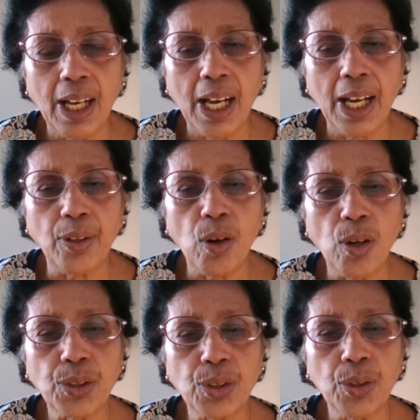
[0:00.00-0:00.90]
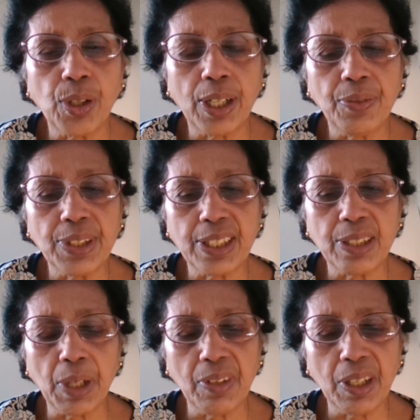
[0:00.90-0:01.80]
And also you can visit
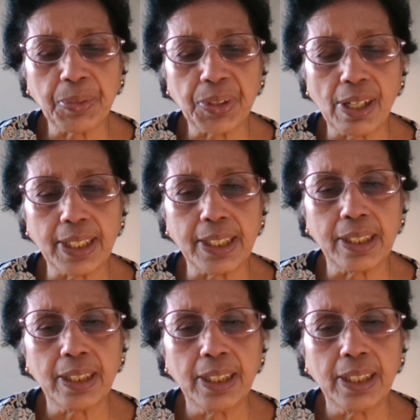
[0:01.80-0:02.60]
my website